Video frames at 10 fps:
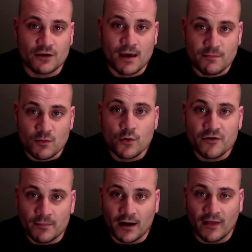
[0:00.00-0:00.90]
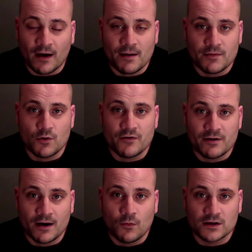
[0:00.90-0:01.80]
may be worried about that, may be worried
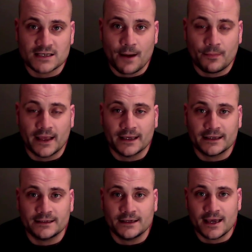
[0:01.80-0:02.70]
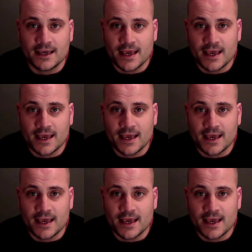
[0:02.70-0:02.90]
about what's happening, and